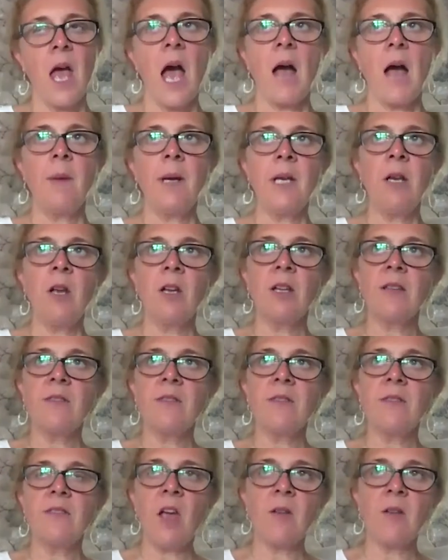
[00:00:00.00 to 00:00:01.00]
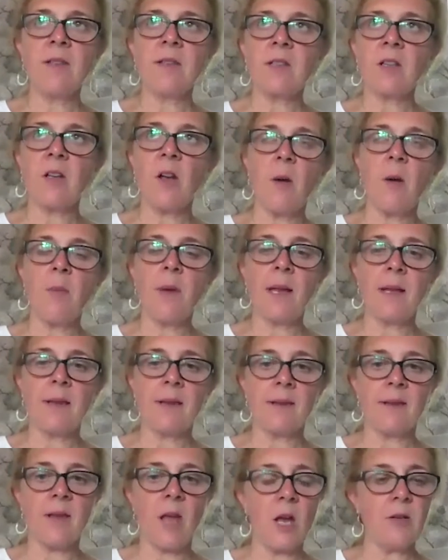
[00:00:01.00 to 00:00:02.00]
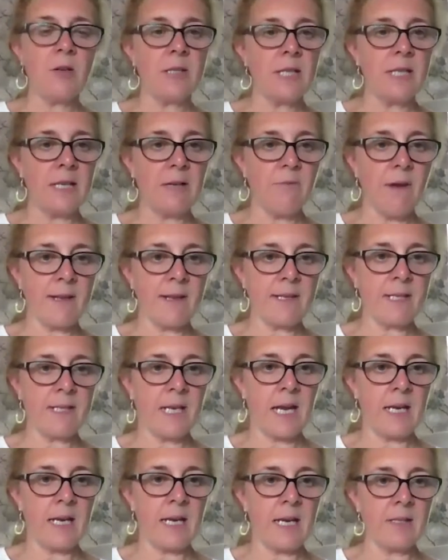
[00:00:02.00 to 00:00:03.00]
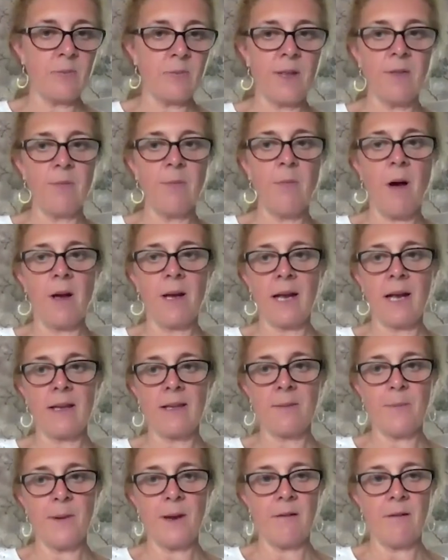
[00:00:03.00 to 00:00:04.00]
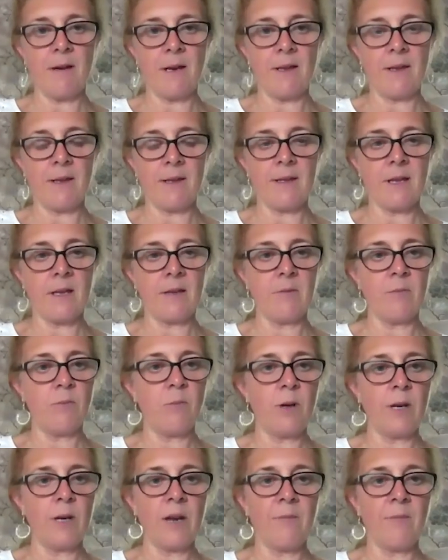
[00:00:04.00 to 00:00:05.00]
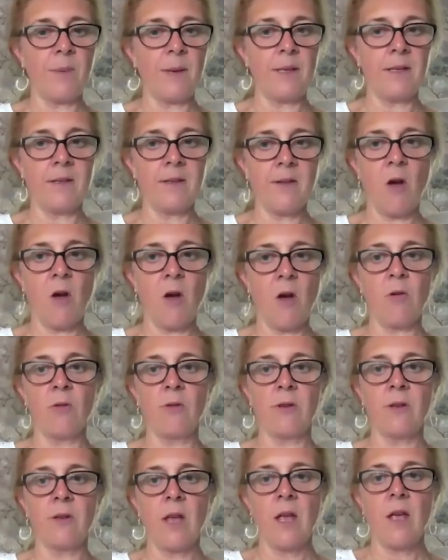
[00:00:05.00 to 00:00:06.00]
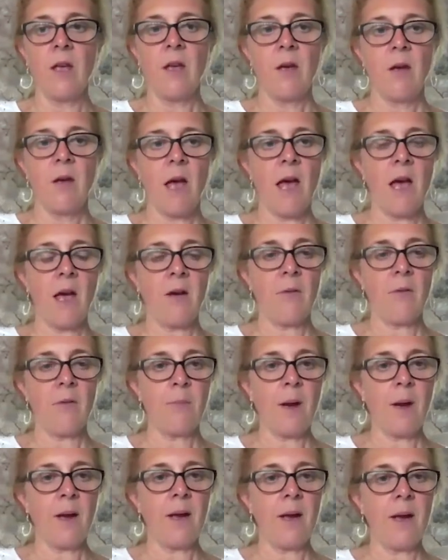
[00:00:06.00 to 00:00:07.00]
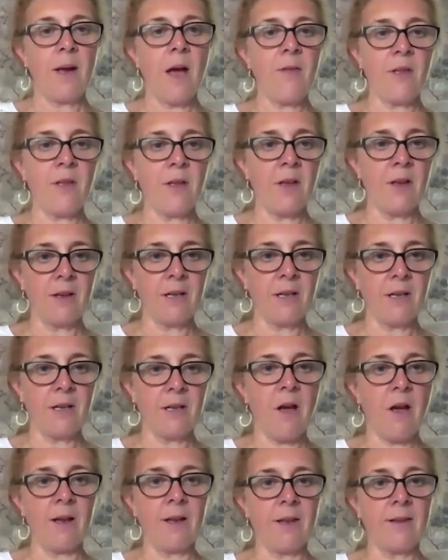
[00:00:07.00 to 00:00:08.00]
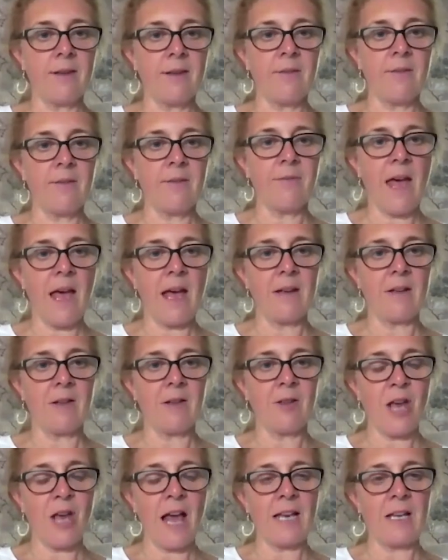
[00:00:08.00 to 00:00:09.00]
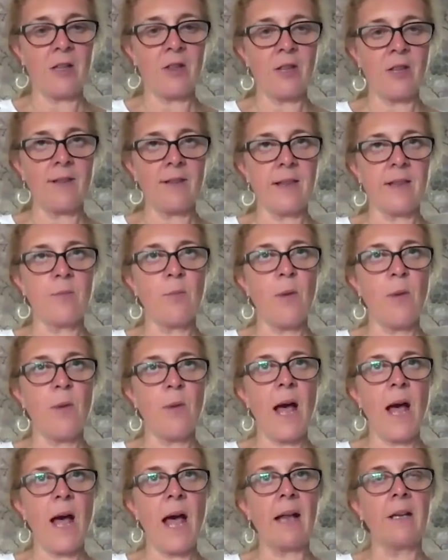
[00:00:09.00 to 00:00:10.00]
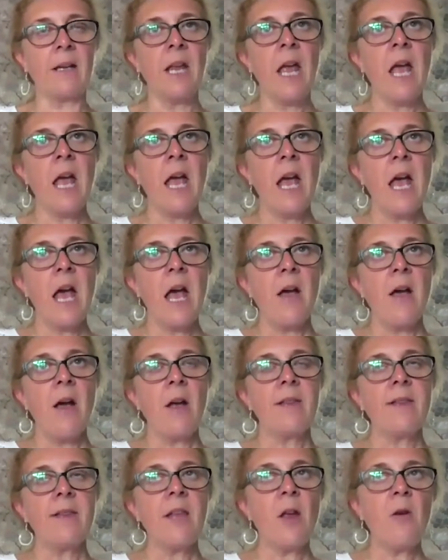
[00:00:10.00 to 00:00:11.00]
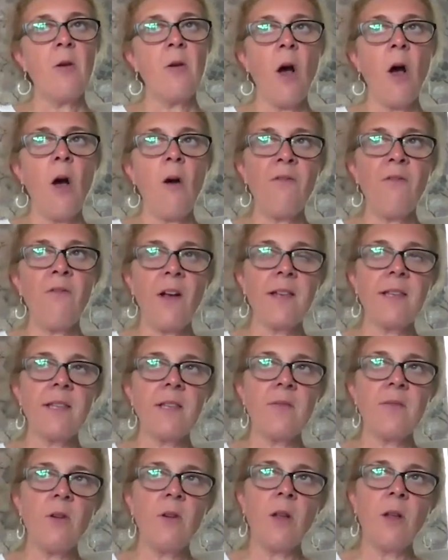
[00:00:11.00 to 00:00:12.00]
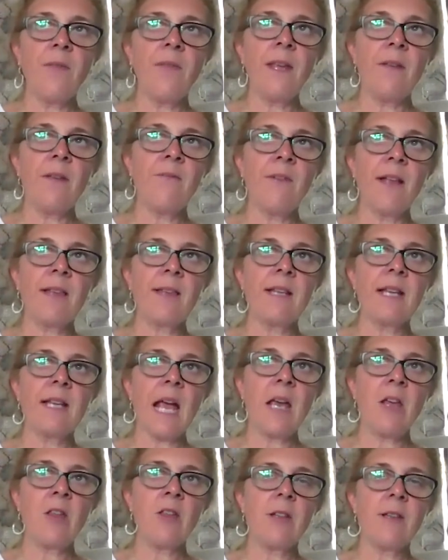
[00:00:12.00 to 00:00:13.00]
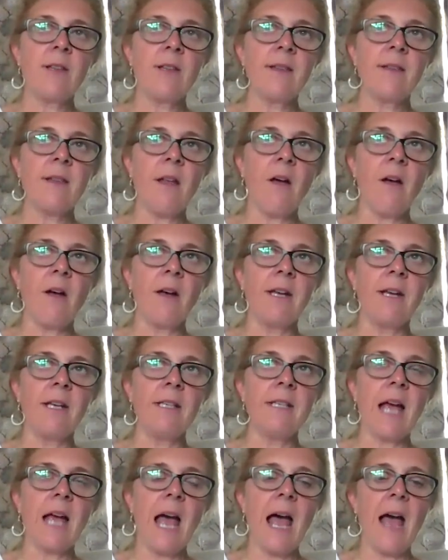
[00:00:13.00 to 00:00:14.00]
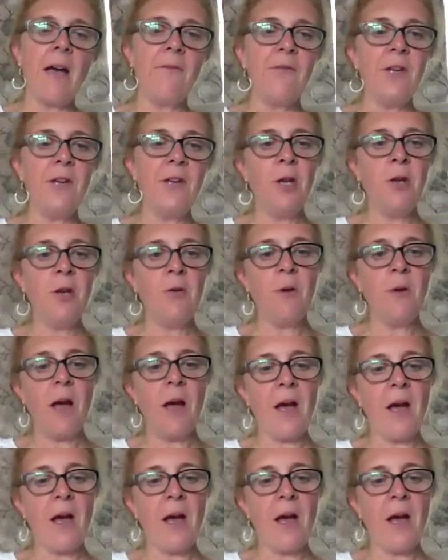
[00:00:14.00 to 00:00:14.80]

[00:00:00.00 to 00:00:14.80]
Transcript: I mean, look, those comments totally resonate with my experience and what I've been told by other clients of their challenges as well. And so, first of all, on the investigation side, have you